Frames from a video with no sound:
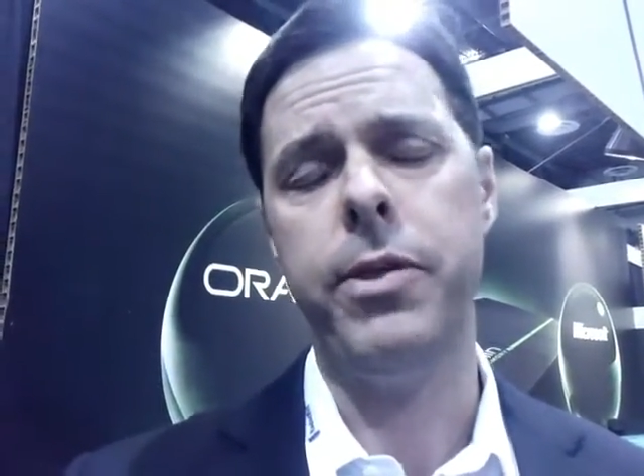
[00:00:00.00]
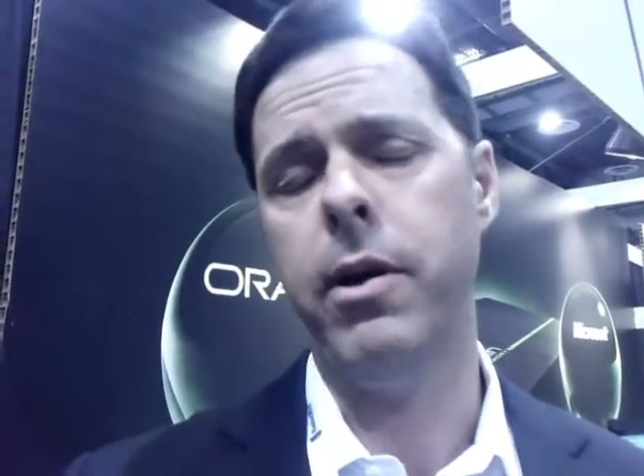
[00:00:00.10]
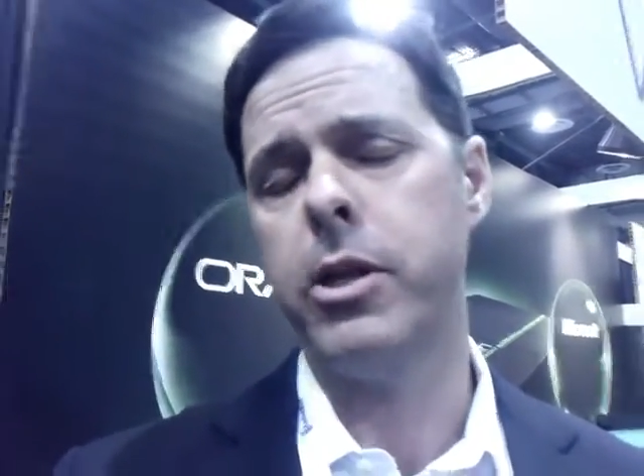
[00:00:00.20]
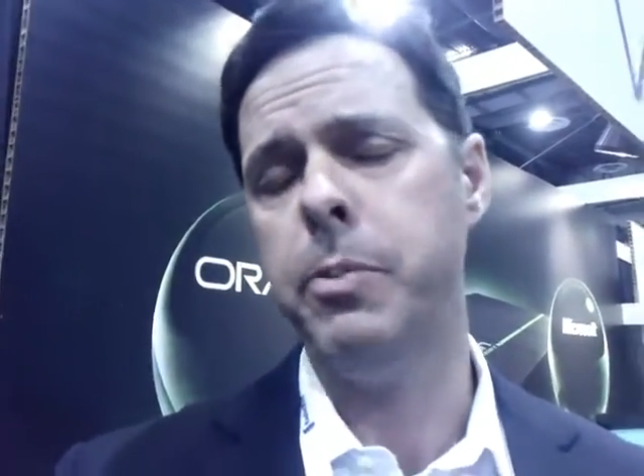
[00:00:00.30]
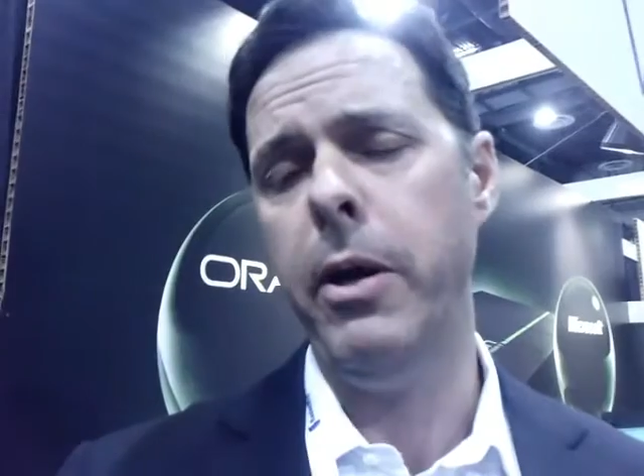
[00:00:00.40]
what
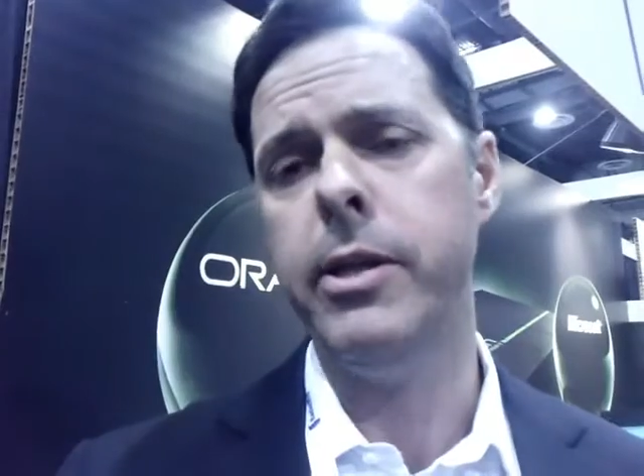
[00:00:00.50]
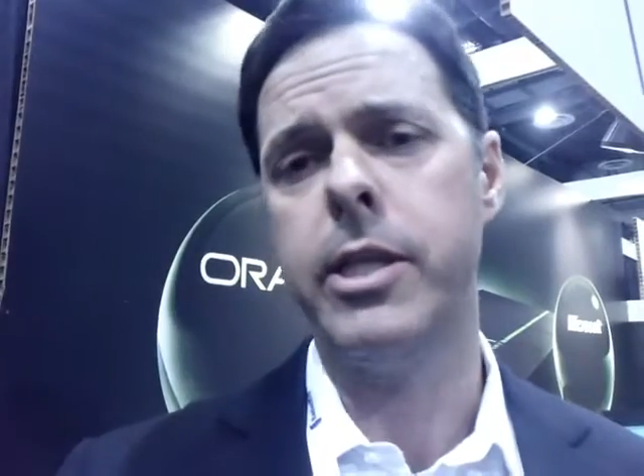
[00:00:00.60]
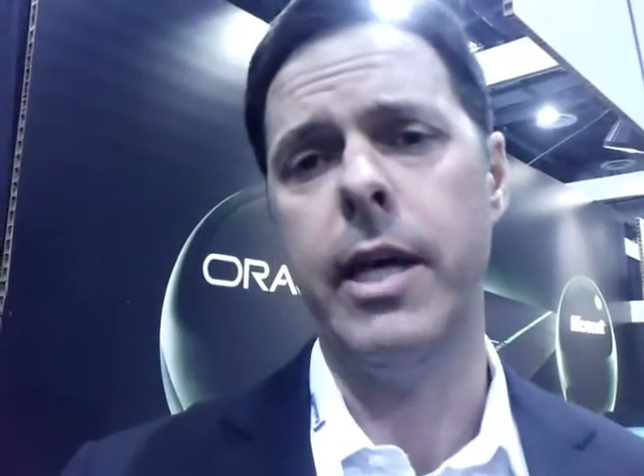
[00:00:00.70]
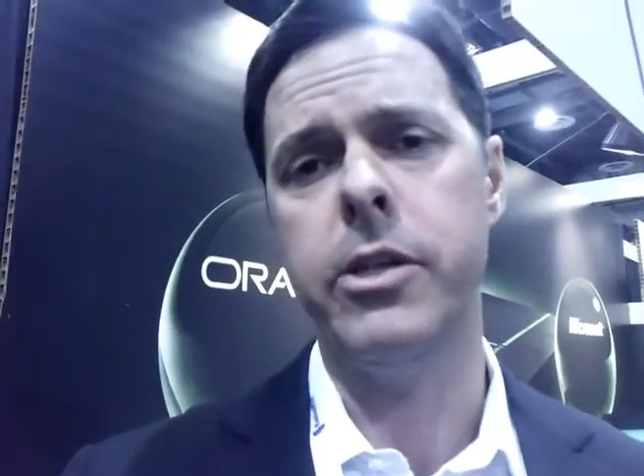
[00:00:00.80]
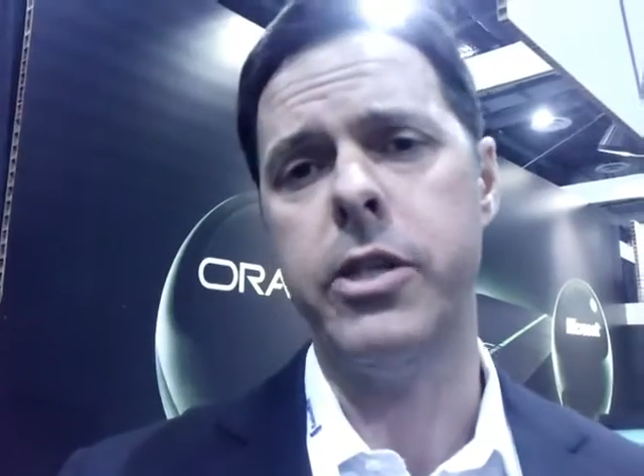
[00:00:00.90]
they're
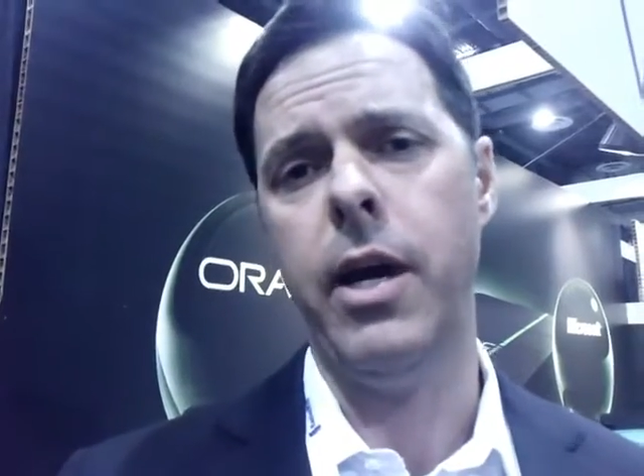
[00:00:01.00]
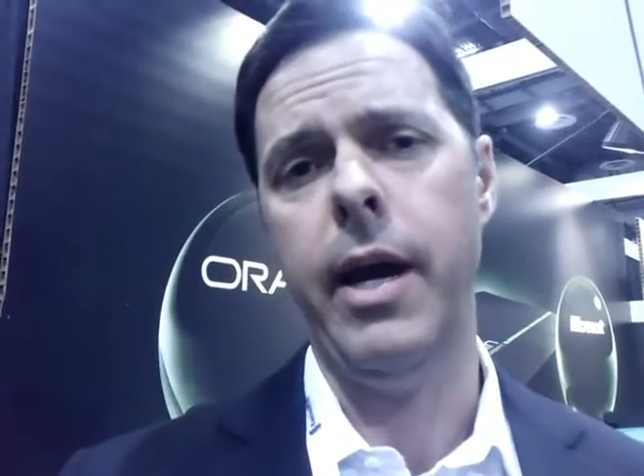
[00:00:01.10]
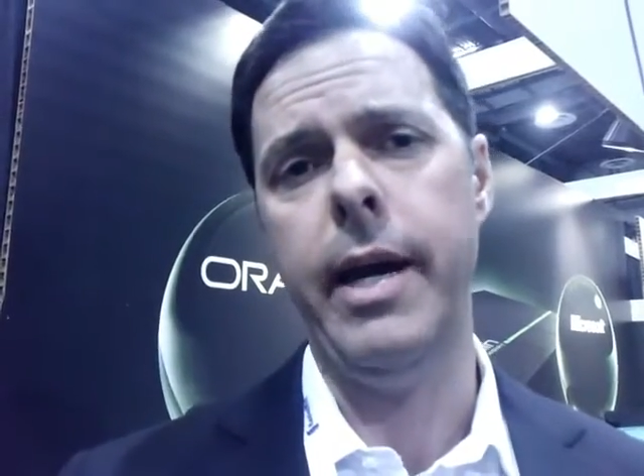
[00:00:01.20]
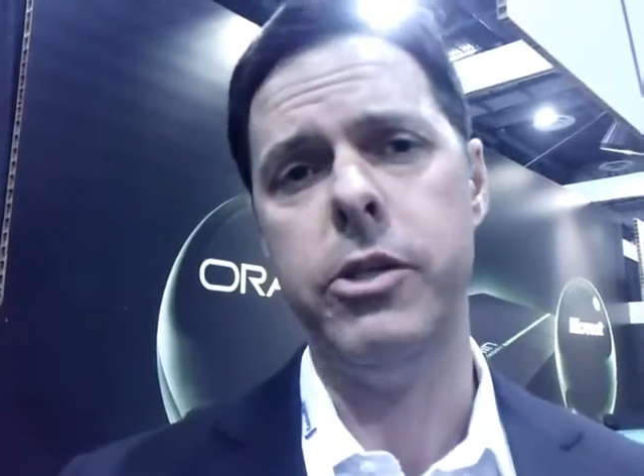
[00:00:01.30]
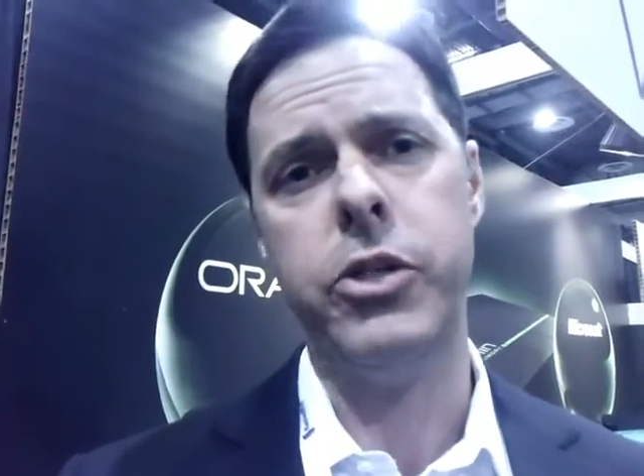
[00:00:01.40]
experiencing is
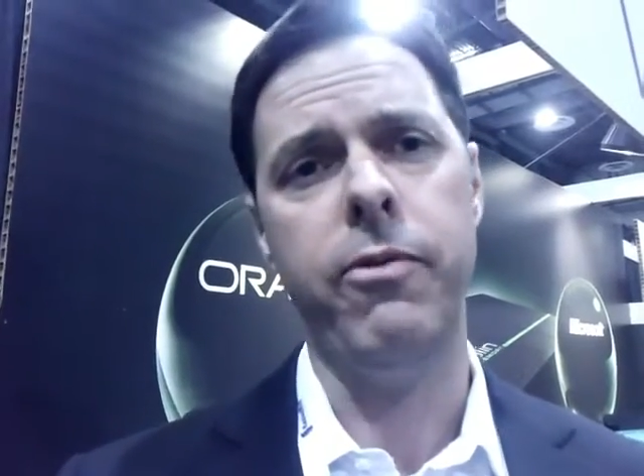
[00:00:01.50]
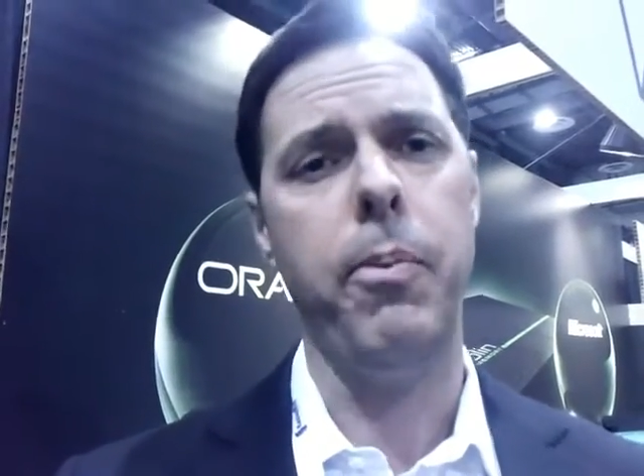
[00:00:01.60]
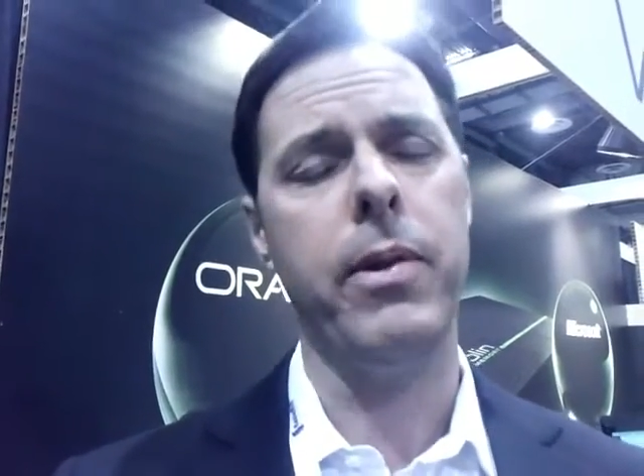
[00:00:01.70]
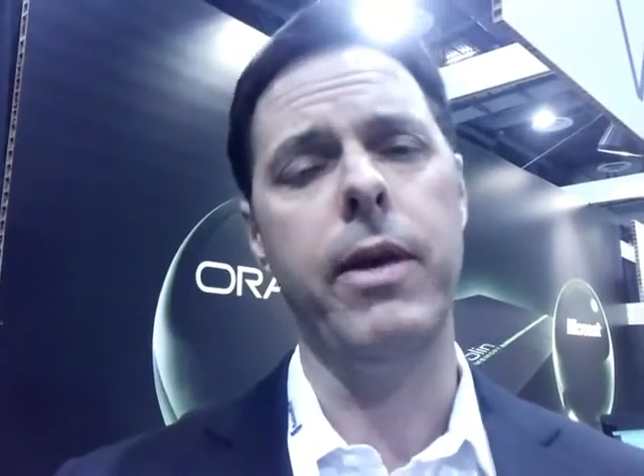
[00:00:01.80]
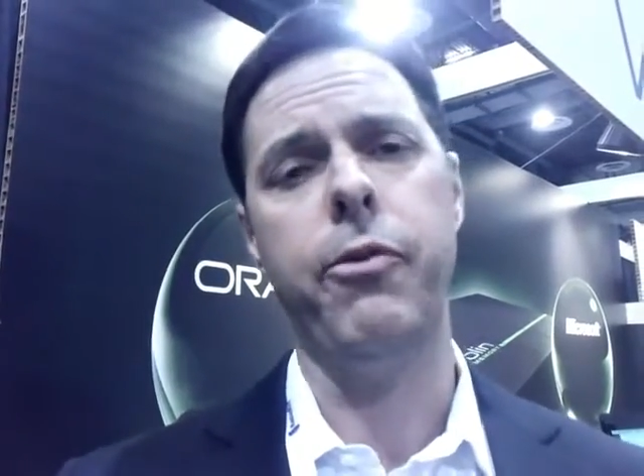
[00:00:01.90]
a
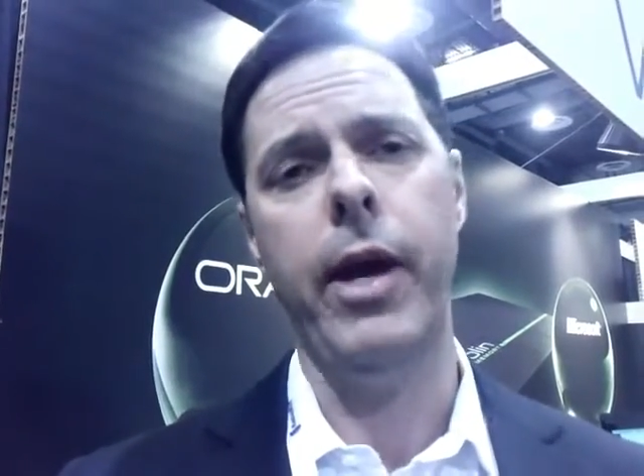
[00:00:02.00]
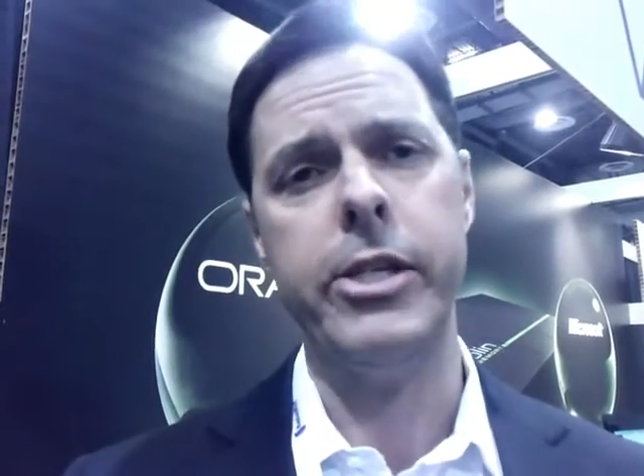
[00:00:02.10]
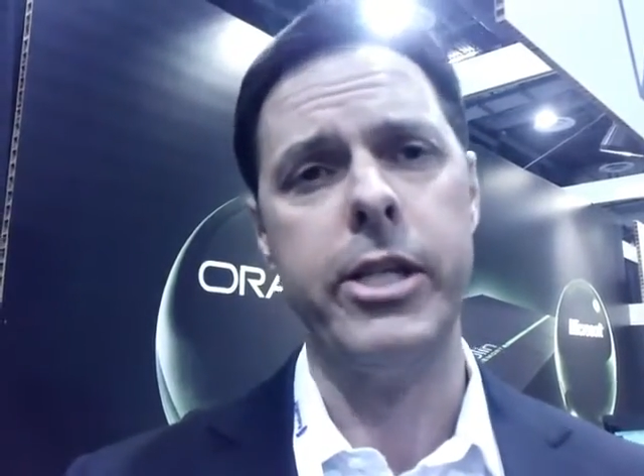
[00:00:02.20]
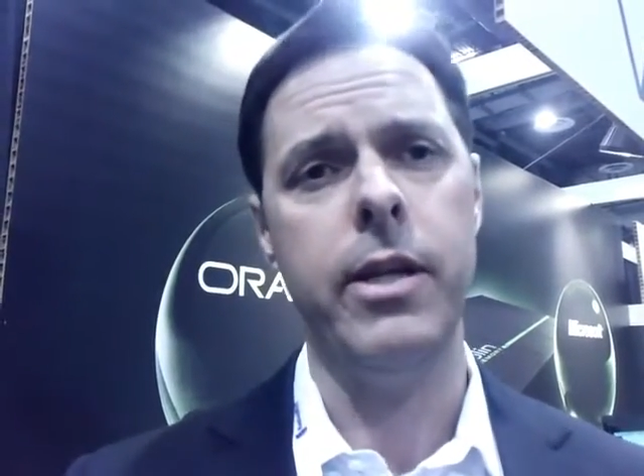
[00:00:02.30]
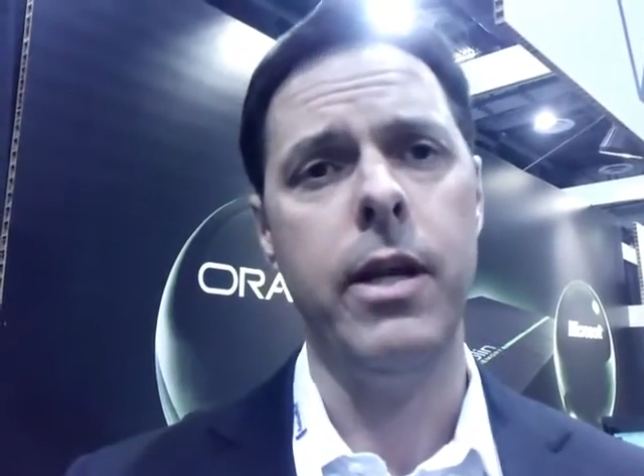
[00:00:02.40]
server
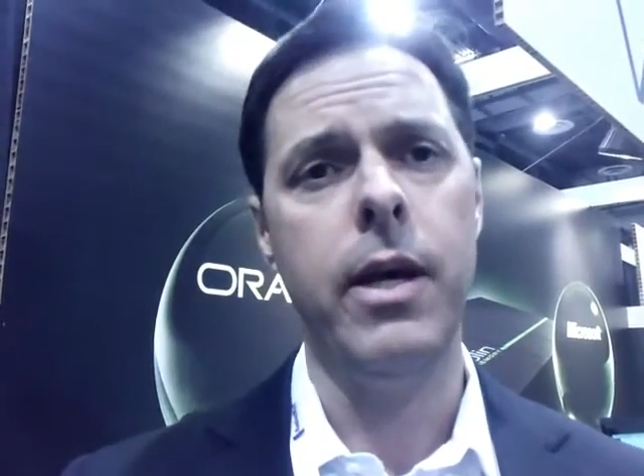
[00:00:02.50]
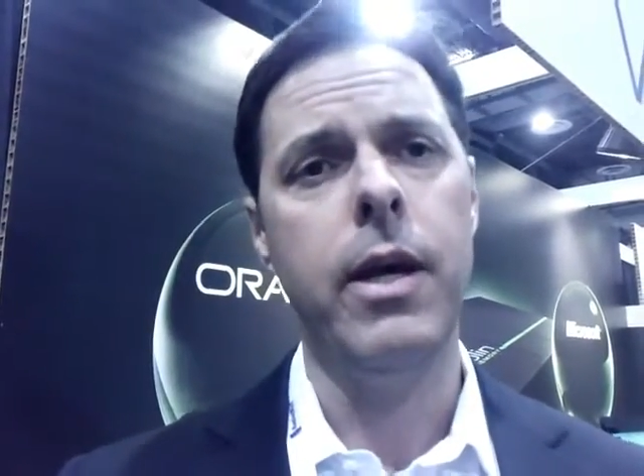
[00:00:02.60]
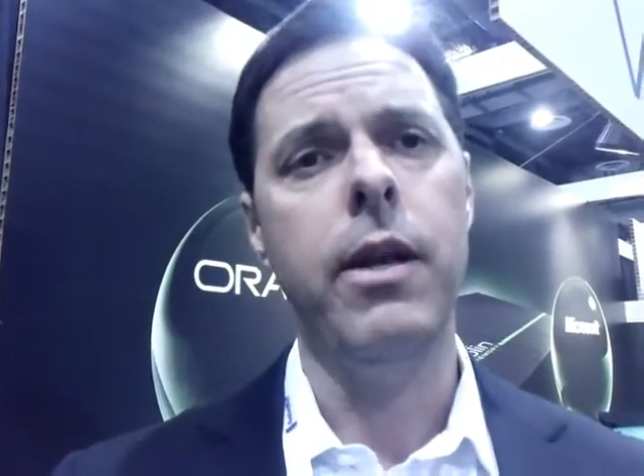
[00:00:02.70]
proliferation,